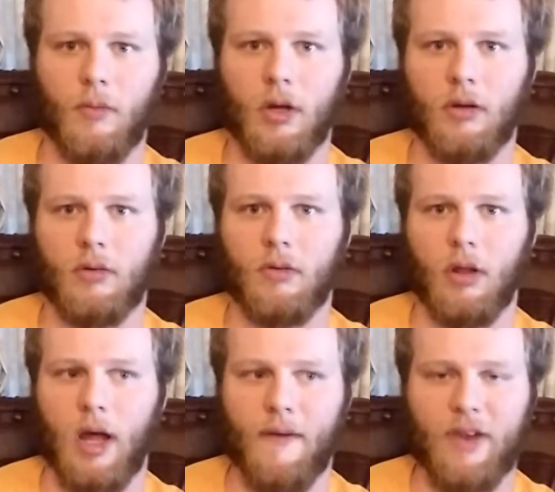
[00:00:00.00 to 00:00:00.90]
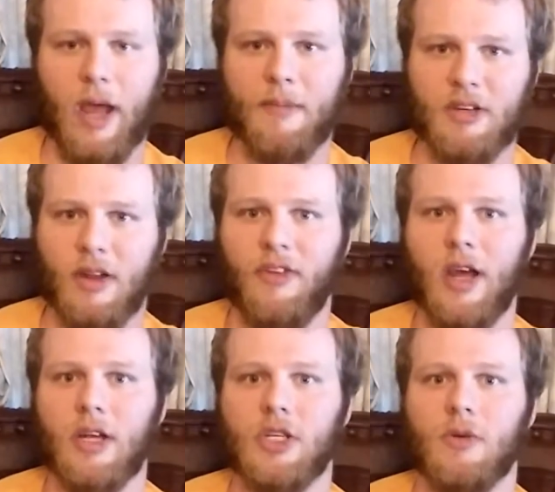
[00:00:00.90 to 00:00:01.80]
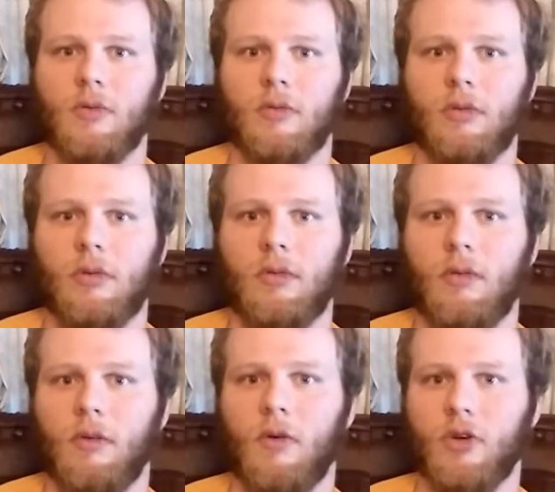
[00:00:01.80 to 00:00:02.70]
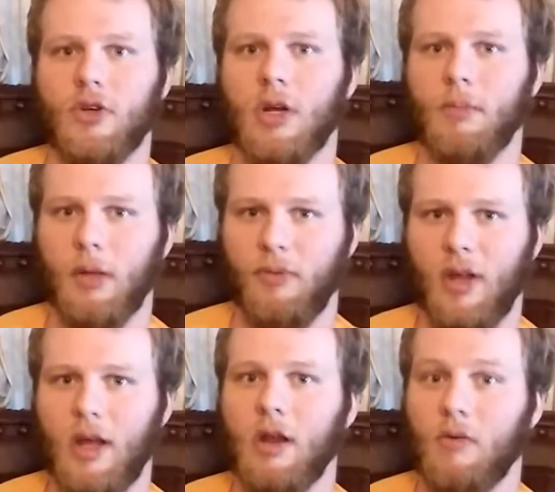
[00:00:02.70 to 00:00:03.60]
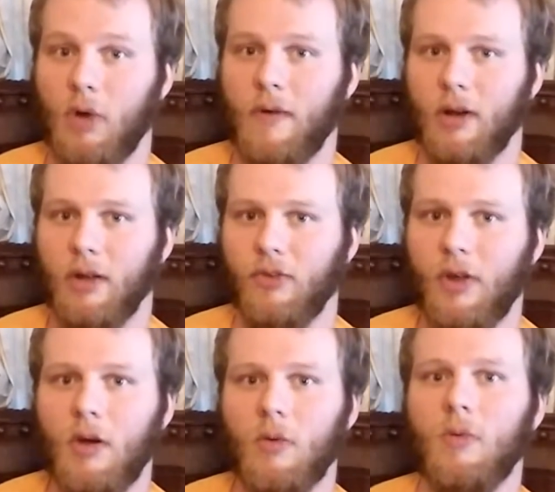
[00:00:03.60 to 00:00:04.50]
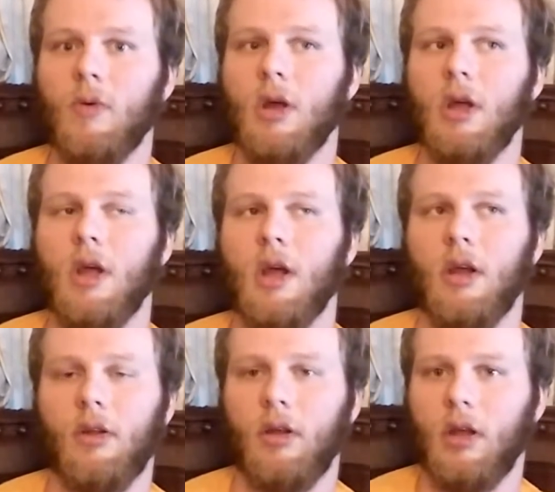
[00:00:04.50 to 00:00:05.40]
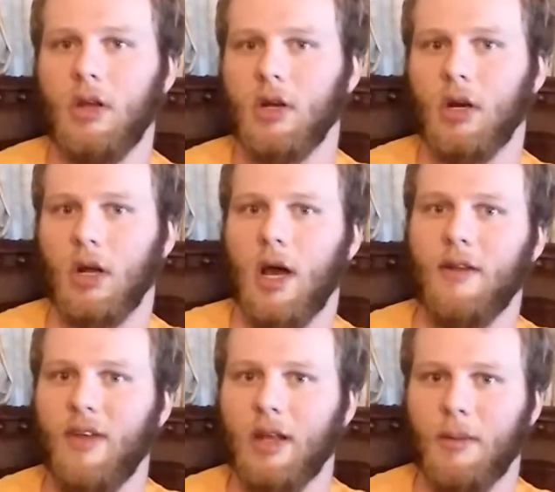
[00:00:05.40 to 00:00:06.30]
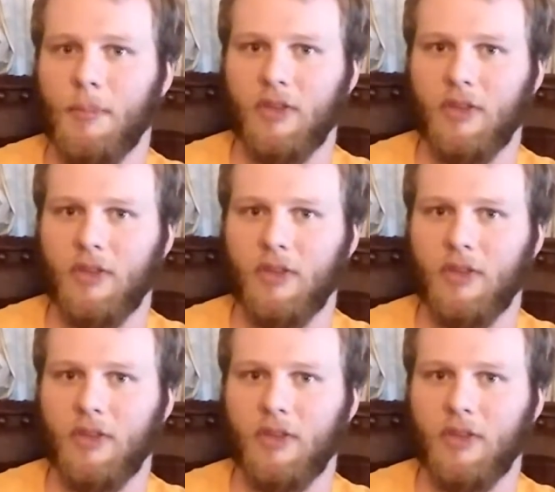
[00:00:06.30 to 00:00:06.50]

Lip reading: Well, I've damaged that statue. well, of course, you're going to be upset, and rightfully so. And you're going to contact the